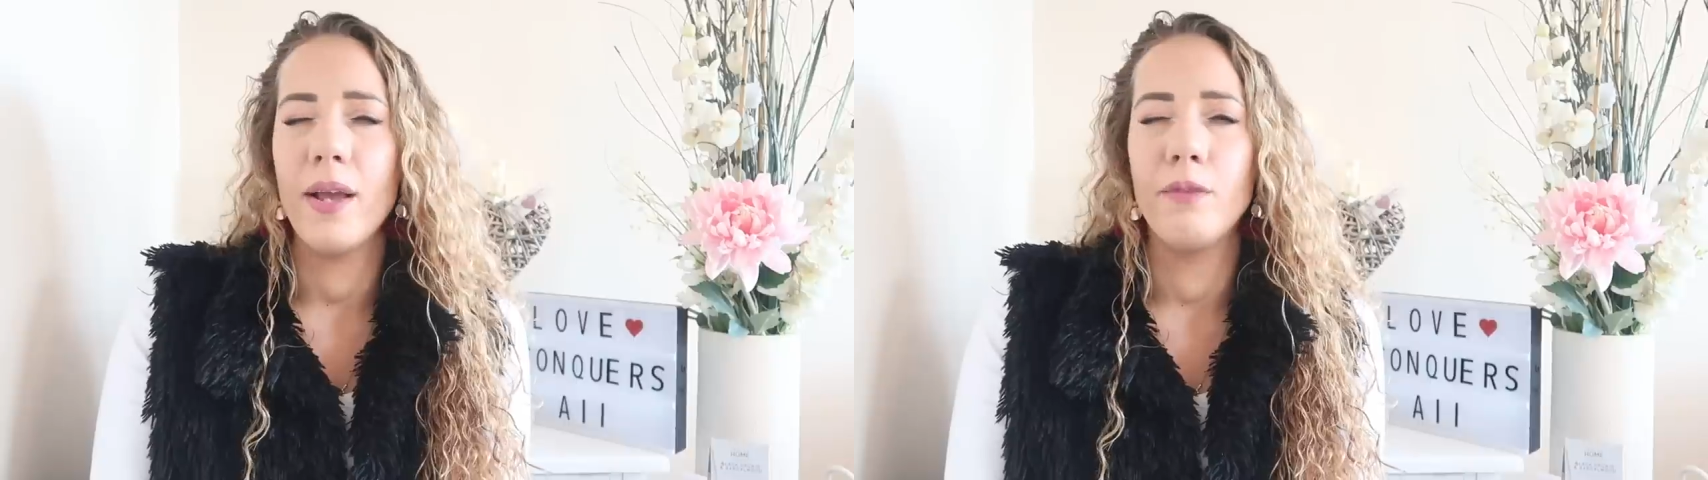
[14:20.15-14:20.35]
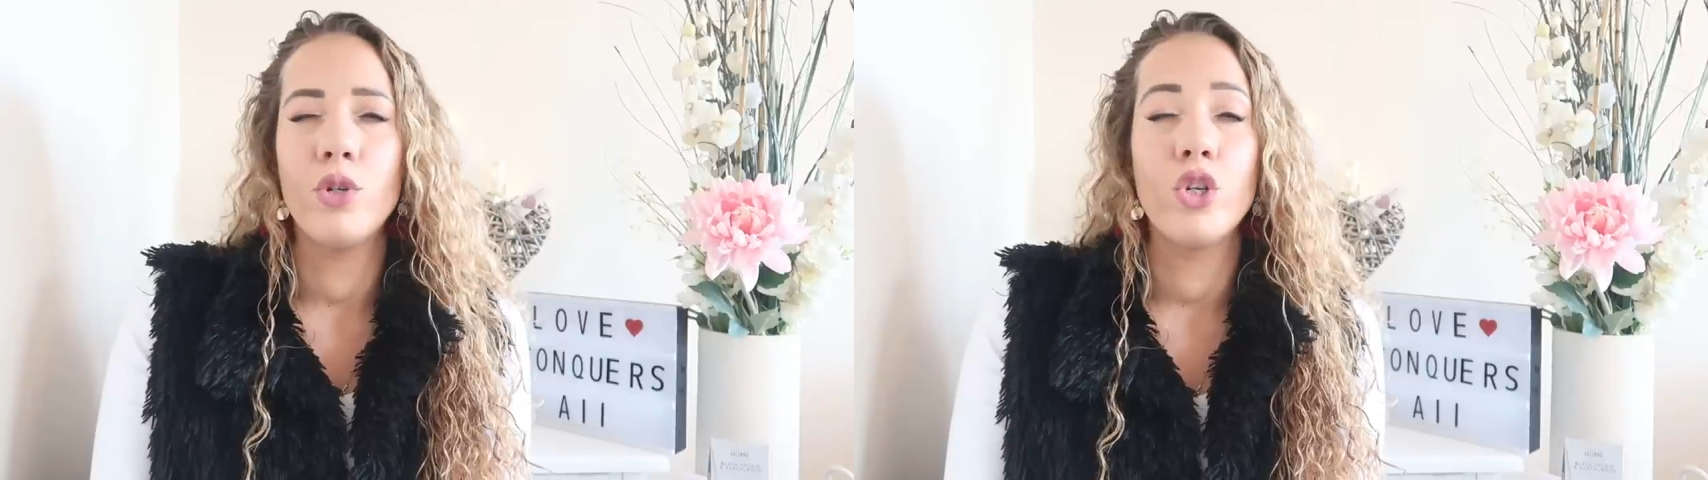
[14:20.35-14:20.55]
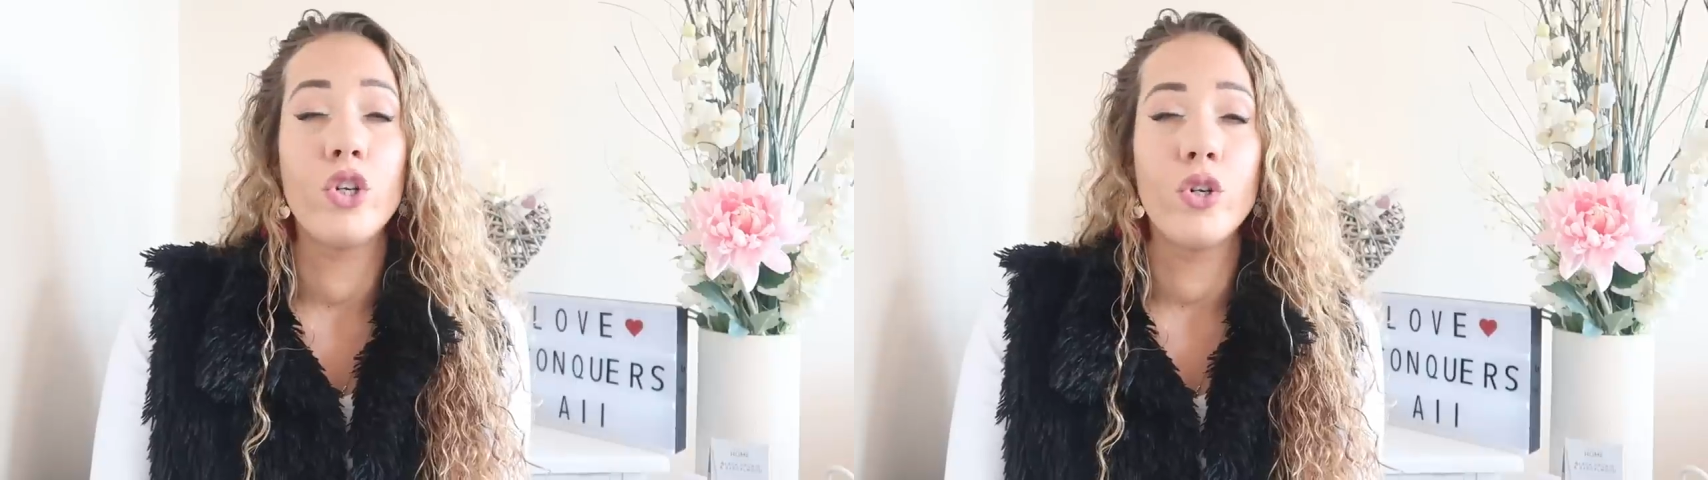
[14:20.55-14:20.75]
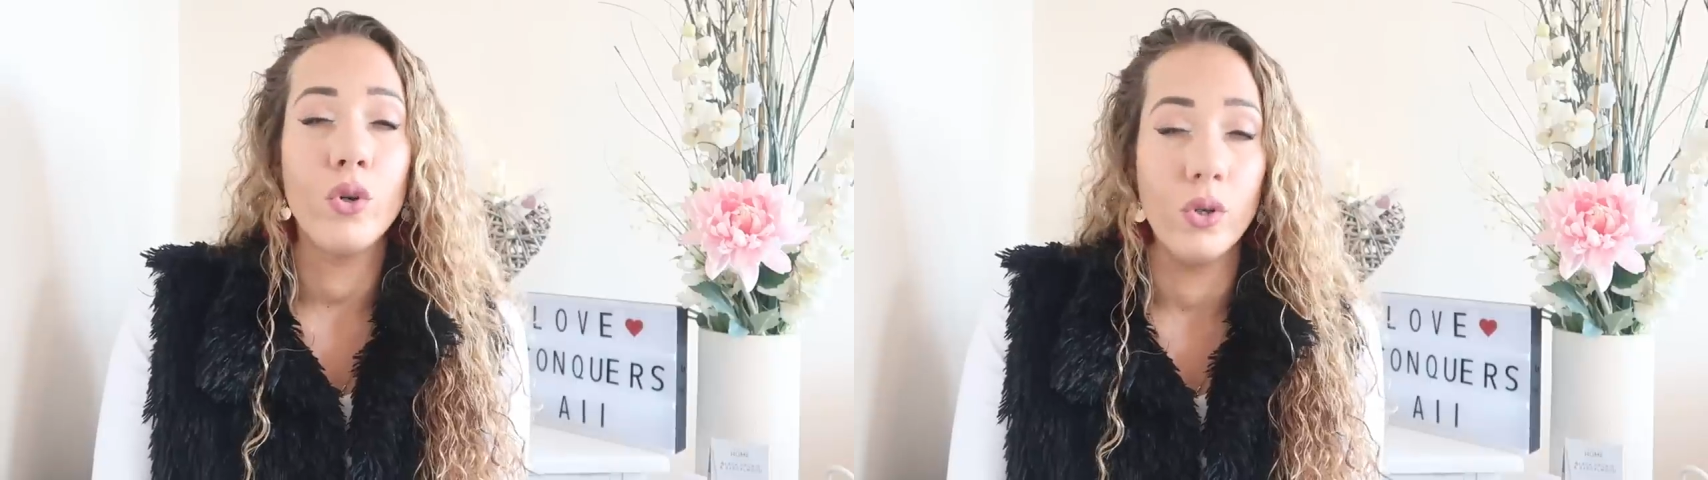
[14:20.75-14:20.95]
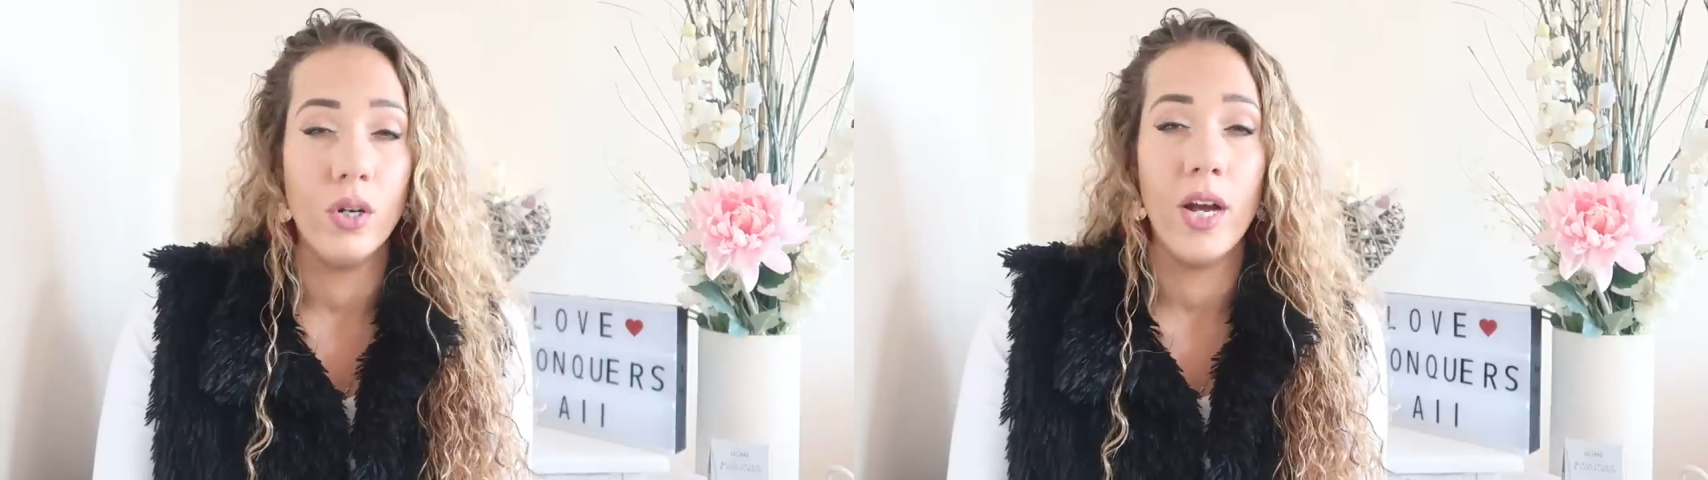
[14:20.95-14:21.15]
I'm
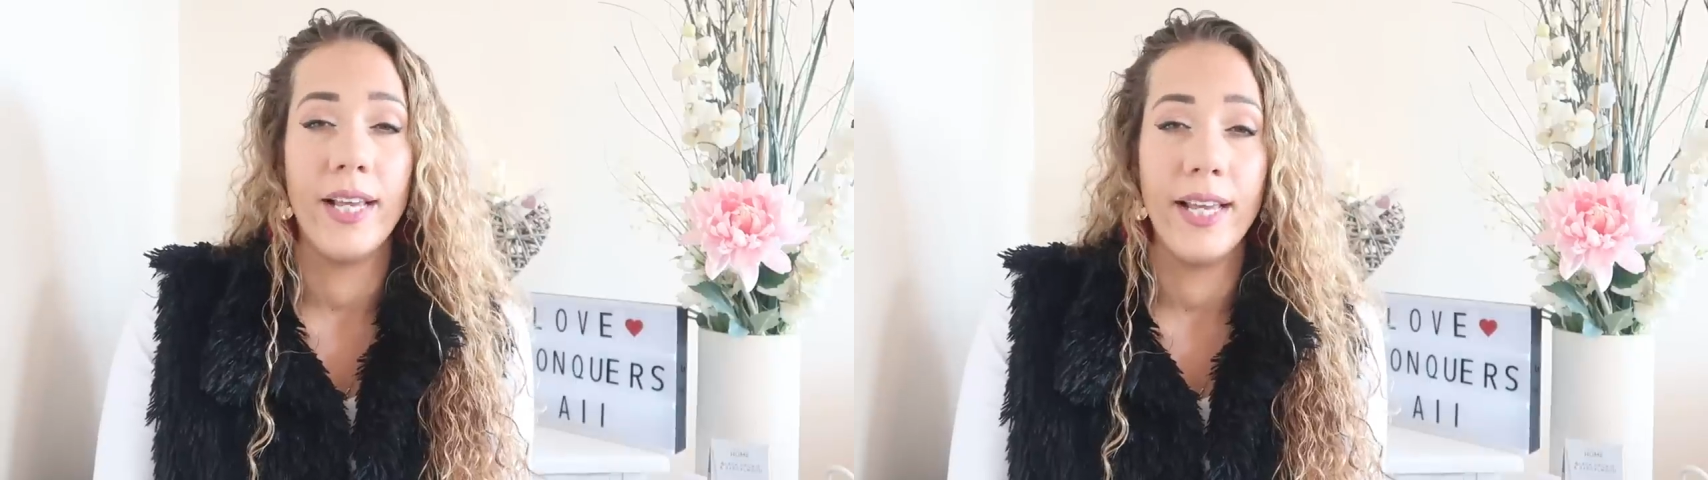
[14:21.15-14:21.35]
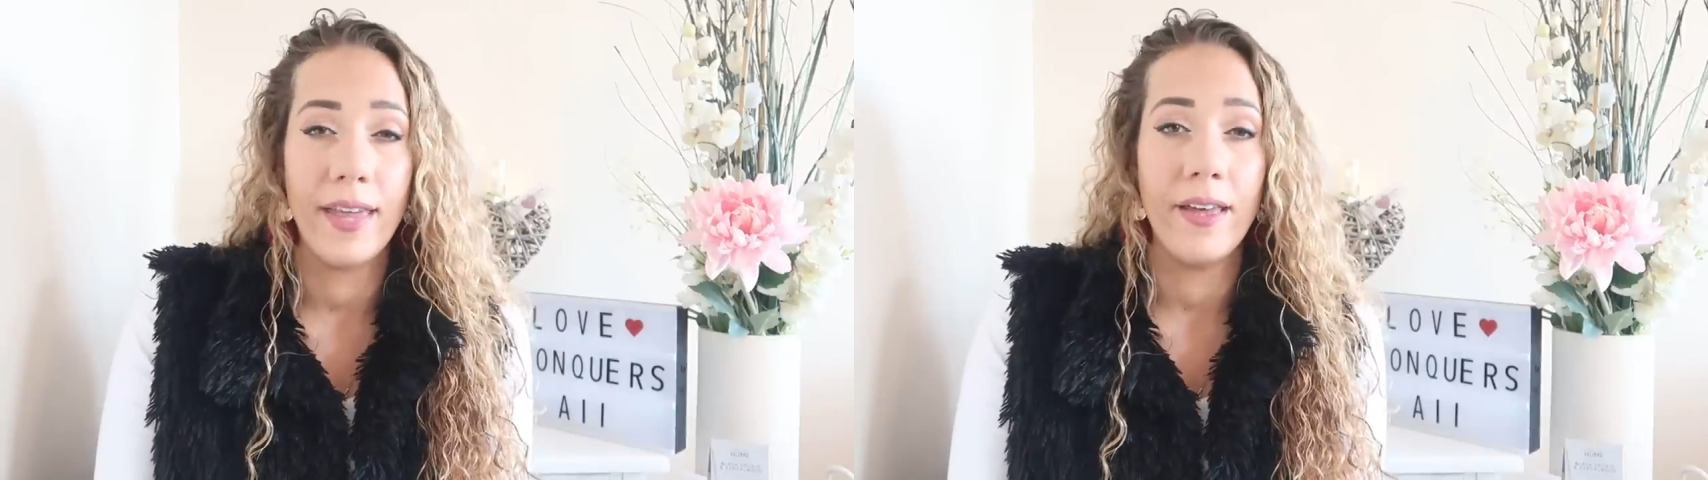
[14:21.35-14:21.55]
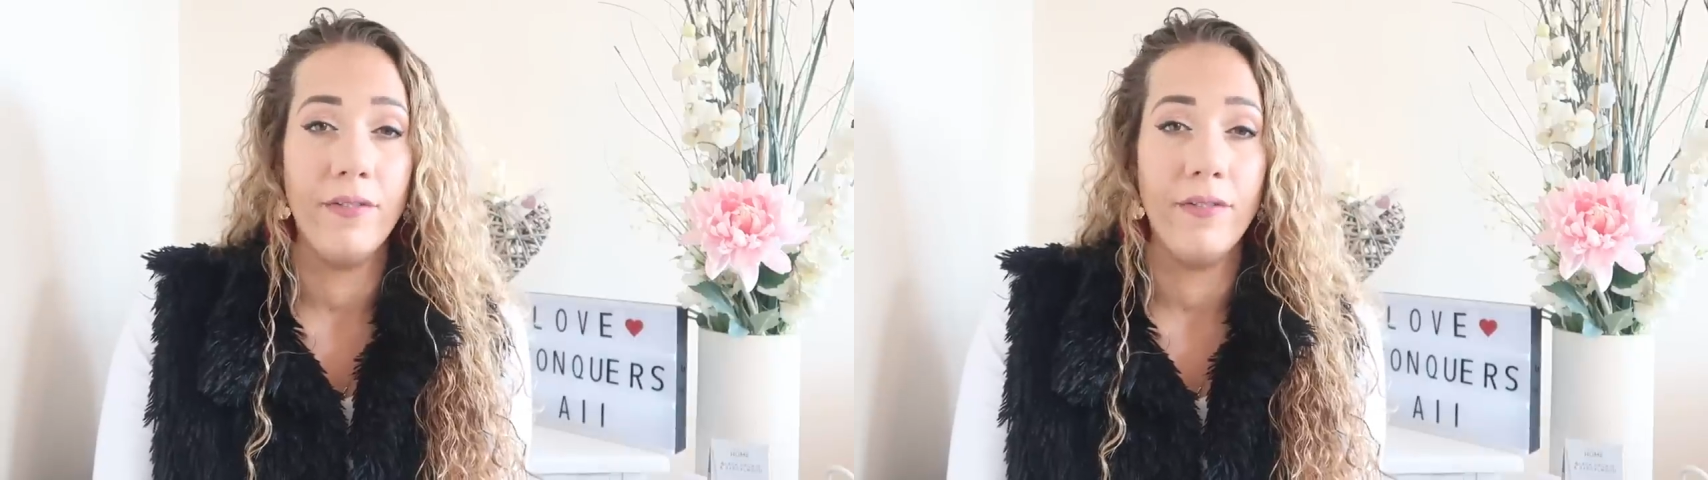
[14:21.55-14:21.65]
sure I can get